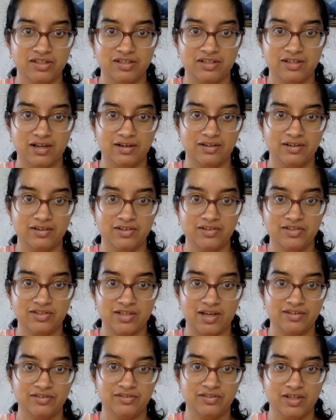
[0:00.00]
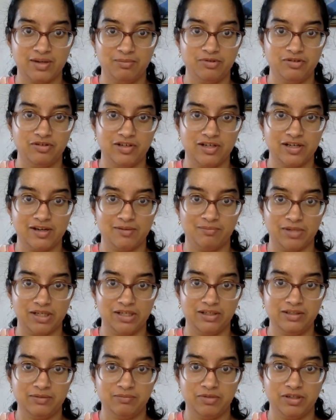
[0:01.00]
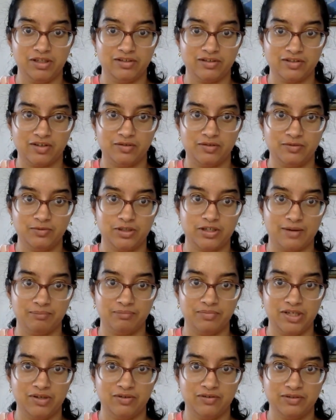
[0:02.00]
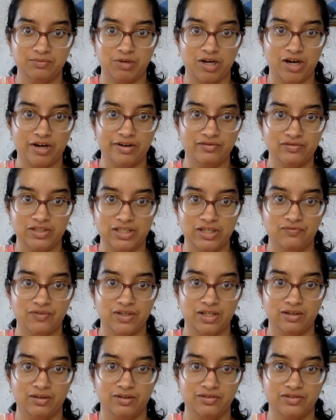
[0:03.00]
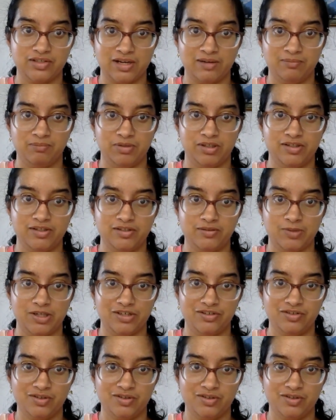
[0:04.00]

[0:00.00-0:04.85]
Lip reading: the youngest SWE at a multi-billion dollar company who's part of Z Fellows and BuildSpace.